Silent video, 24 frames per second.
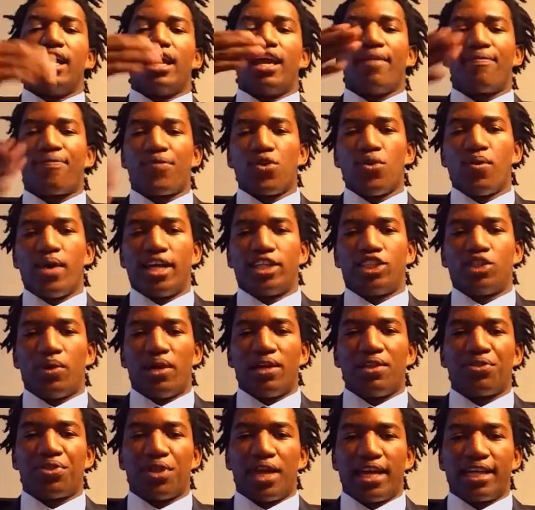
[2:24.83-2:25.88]
If you are
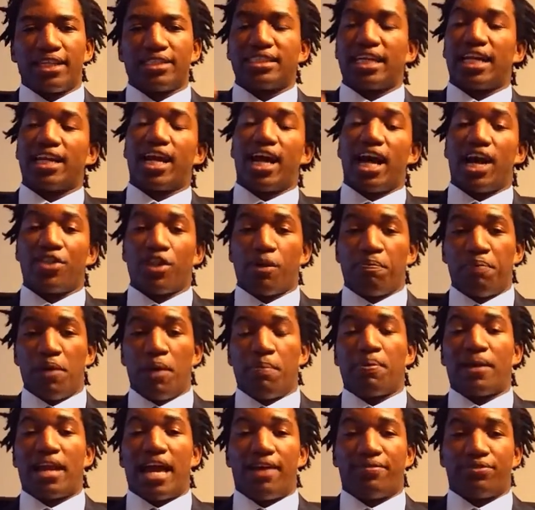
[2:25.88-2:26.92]
doing things that other
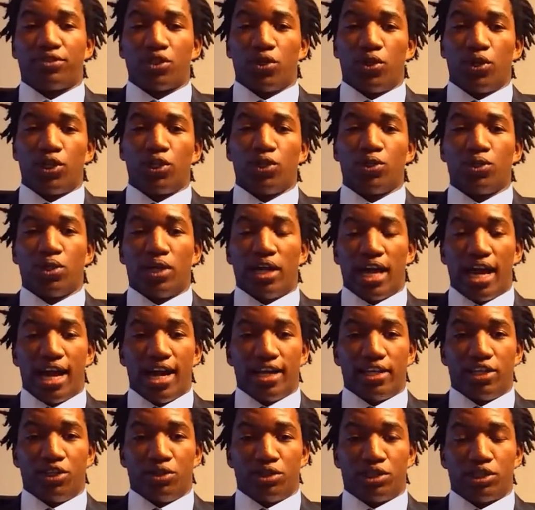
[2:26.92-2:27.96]
people have told you
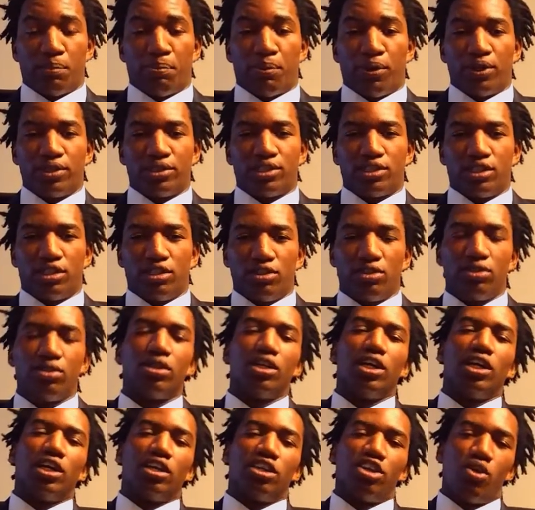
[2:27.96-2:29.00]
uh, you're supposed to do,
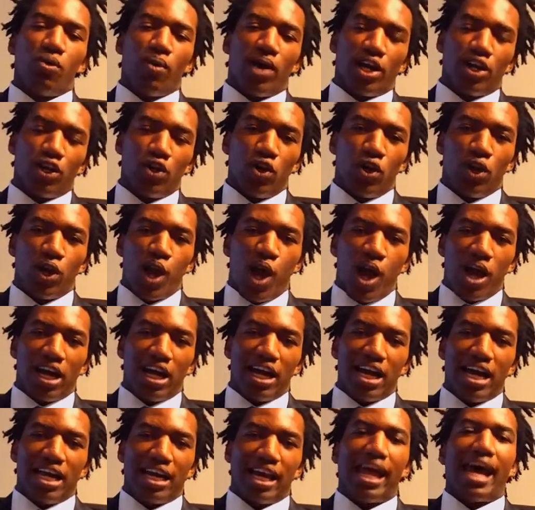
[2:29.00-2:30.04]
you are no
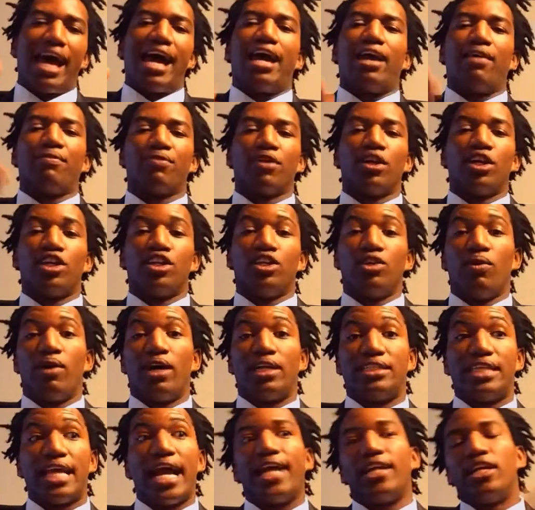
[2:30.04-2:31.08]
longer alive. You
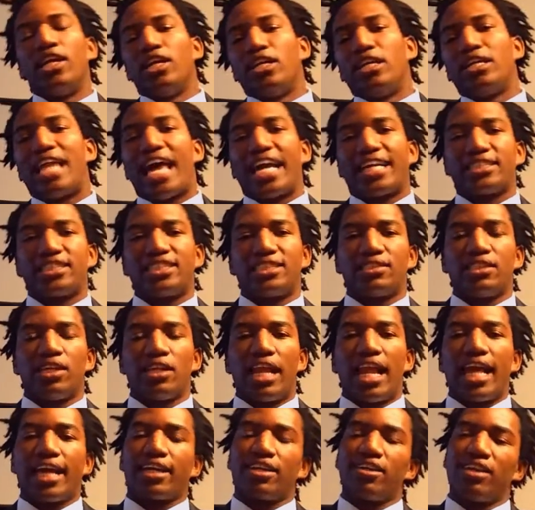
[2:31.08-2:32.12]
are dead. You like, you
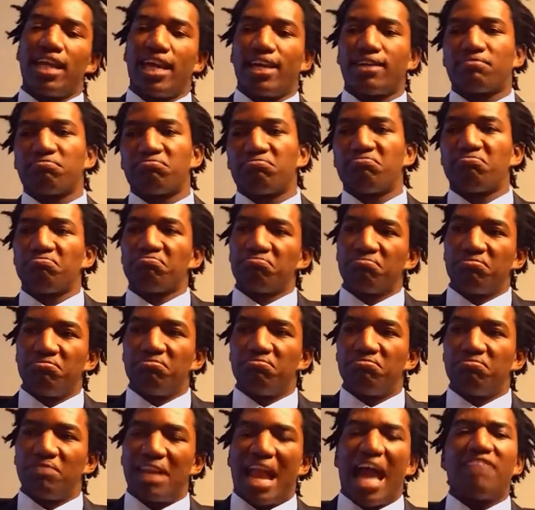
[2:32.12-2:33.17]
like, you like
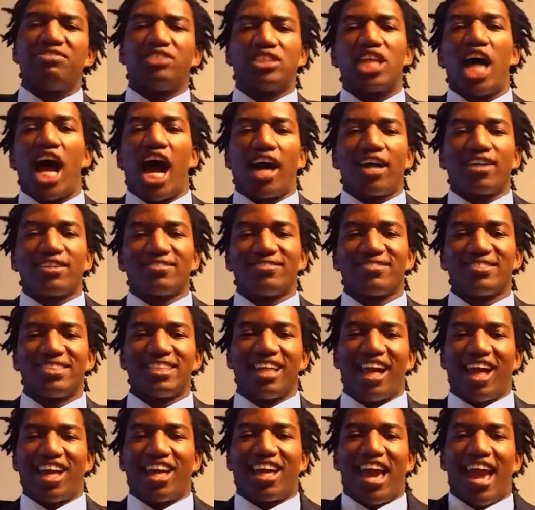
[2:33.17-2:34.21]

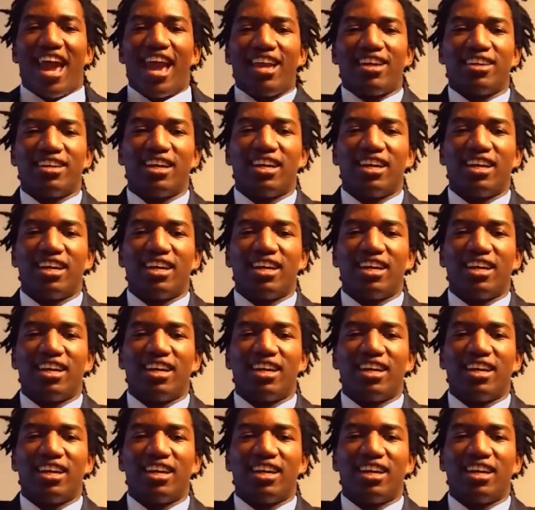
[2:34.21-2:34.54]
lifestyle, okay?